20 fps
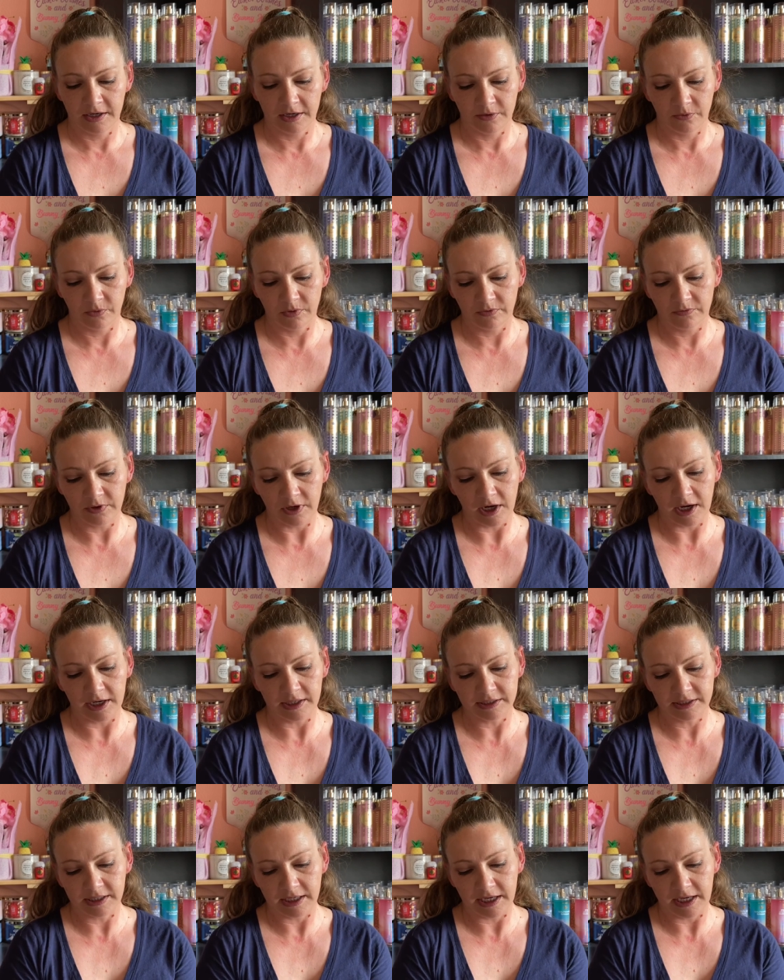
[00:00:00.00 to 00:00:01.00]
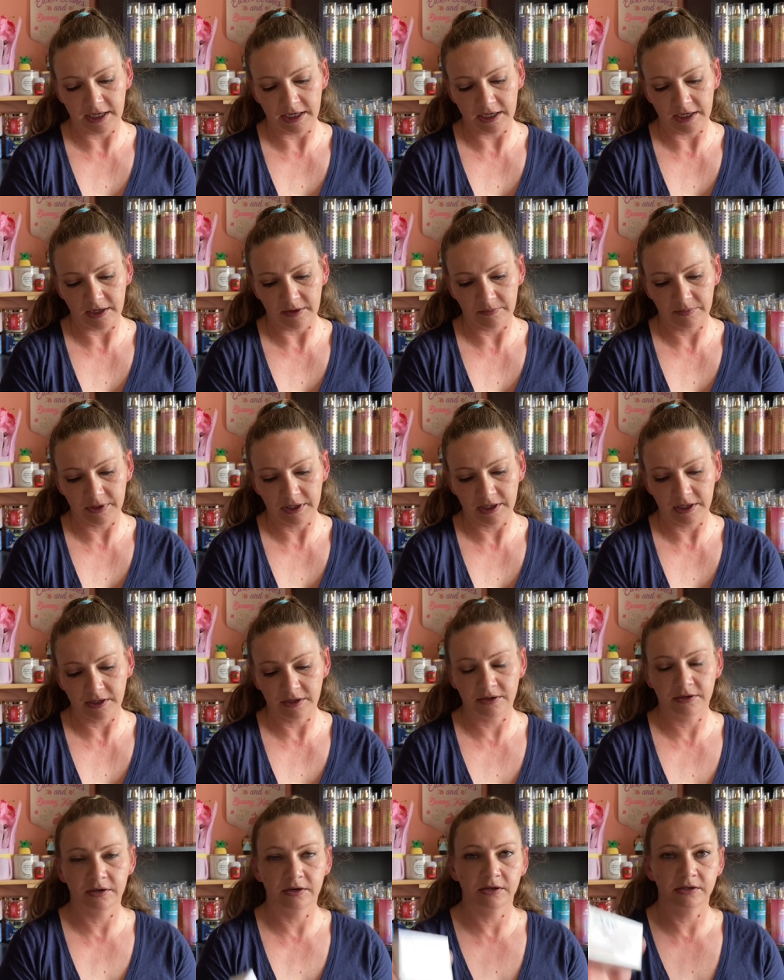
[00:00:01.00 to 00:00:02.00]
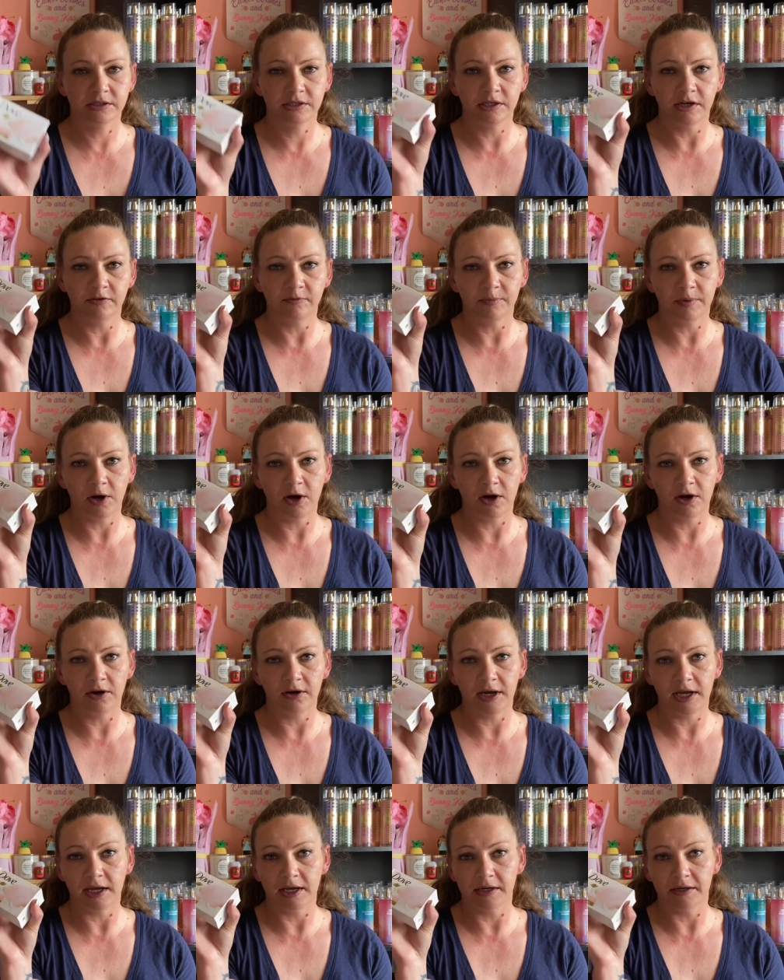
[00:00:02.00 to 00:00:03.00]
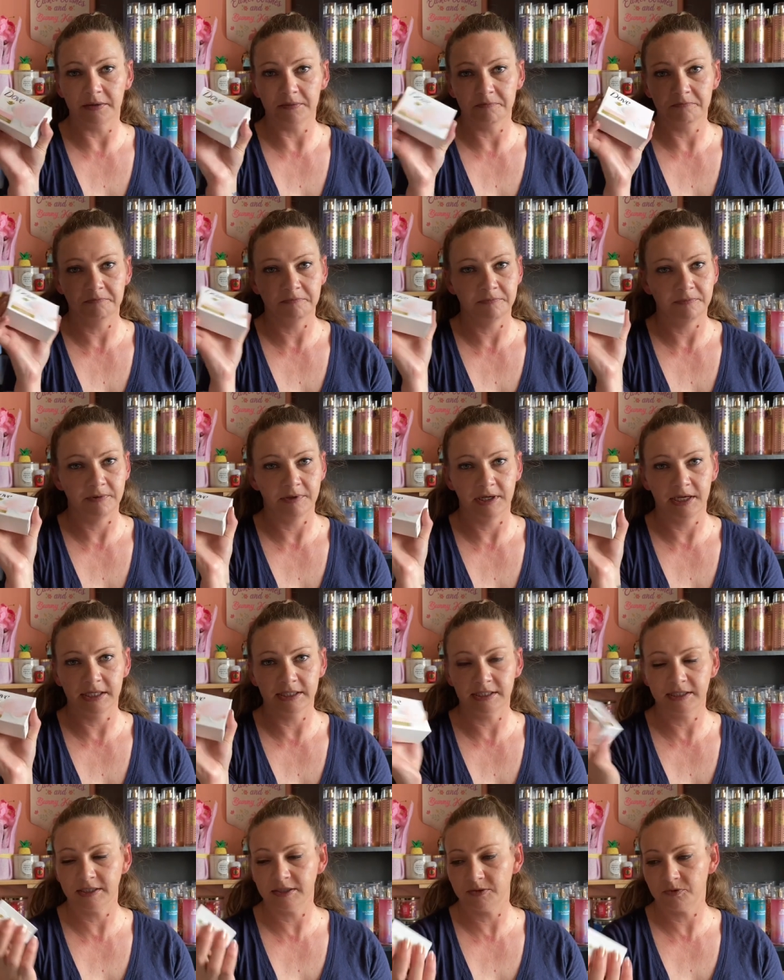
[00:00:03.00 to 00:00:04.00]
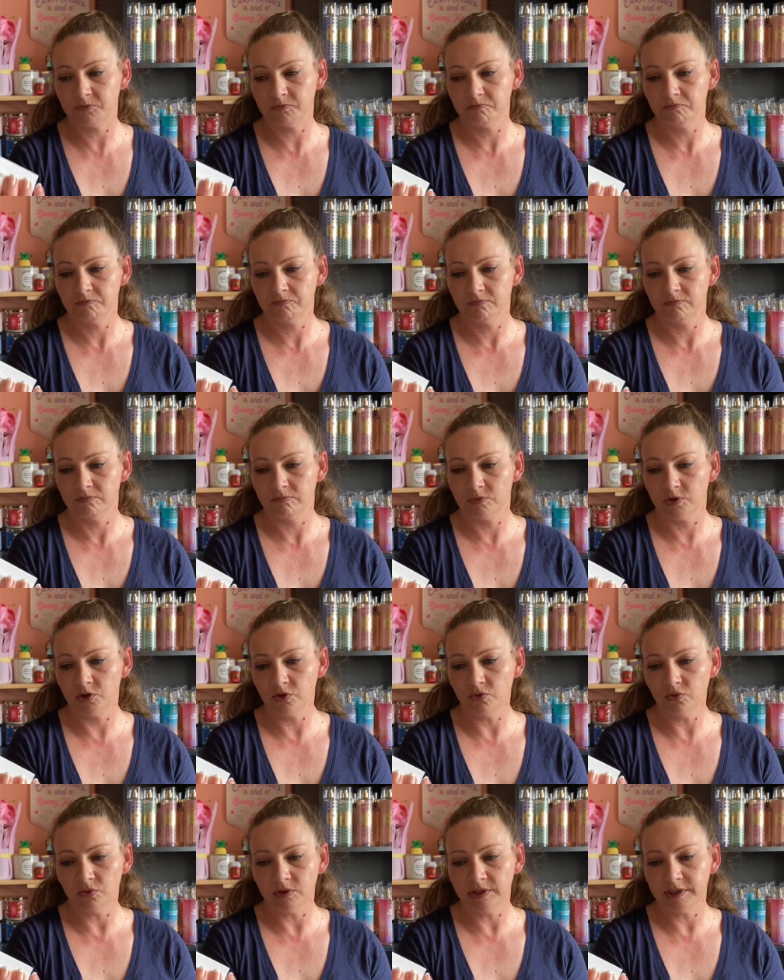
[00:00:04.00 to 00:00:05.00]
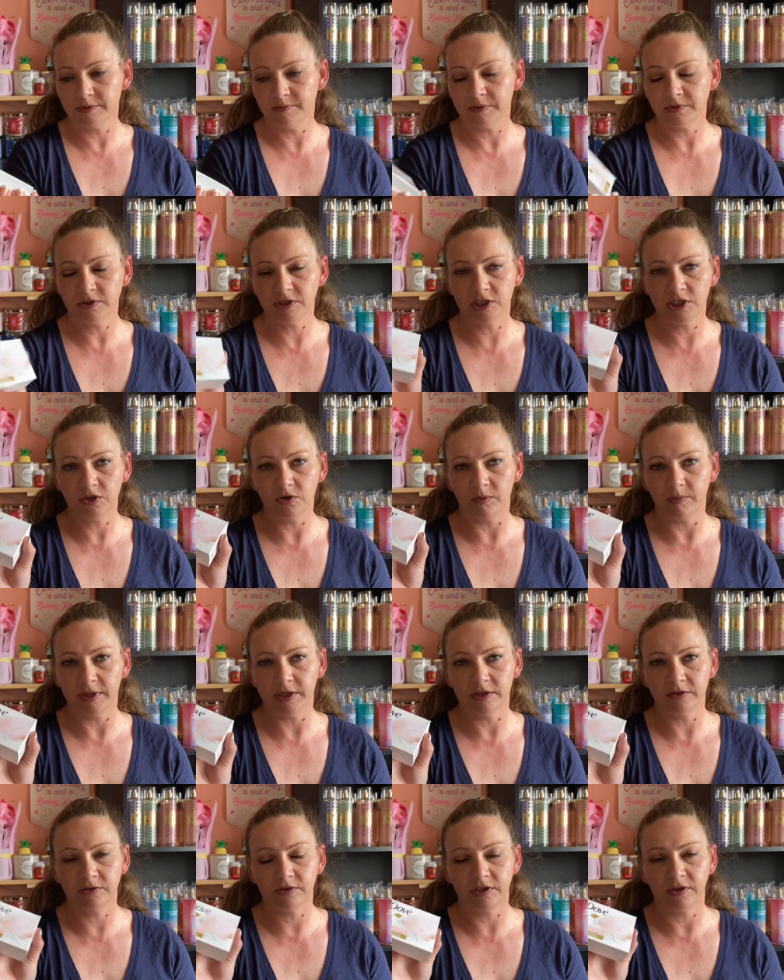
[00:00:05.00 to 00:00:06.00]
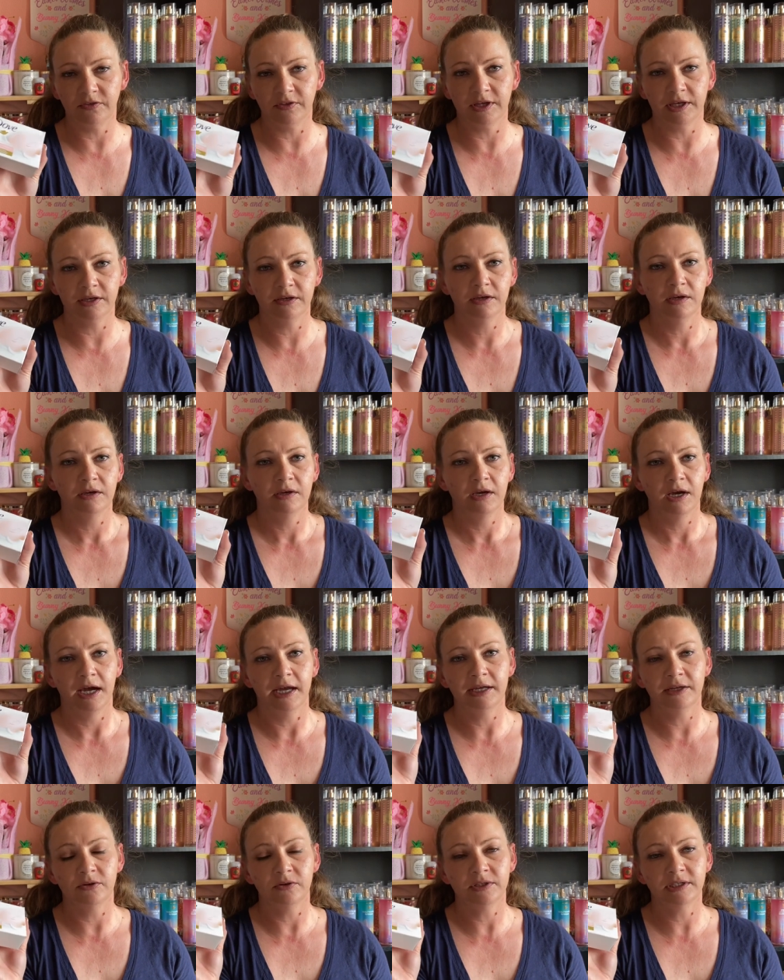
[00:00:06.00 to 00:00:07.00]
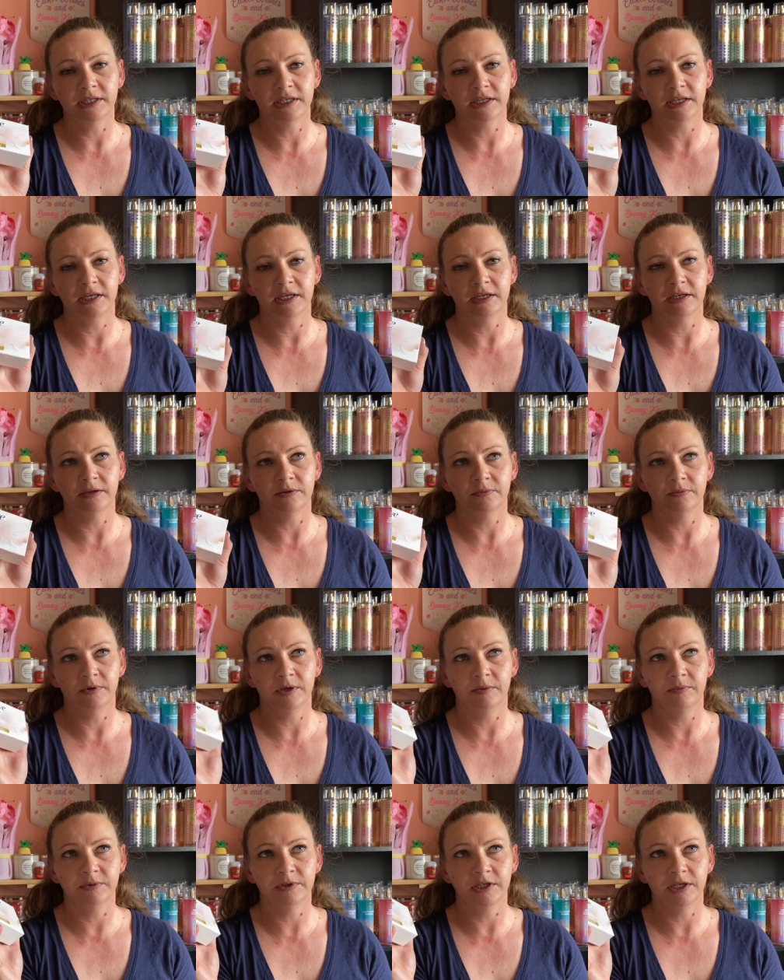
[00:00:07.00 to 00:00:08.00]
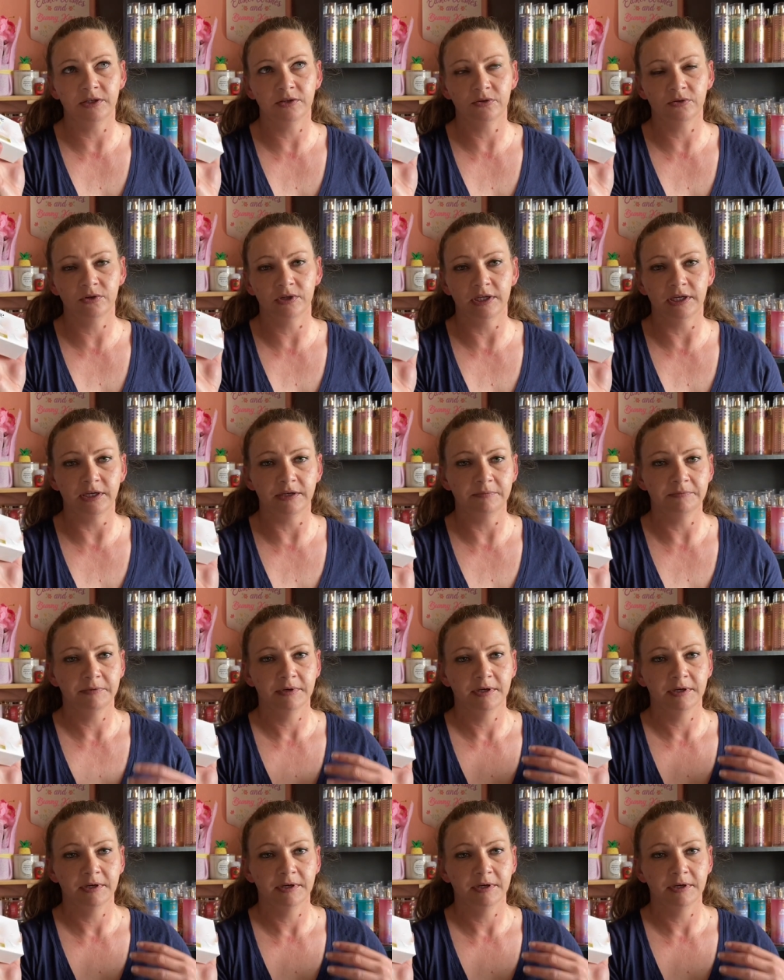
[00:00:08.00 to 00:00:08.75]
We've got a pink Dove bar and it's doing what it's supposed to do. I mean, there's nothing, I didn't notice anything in particularly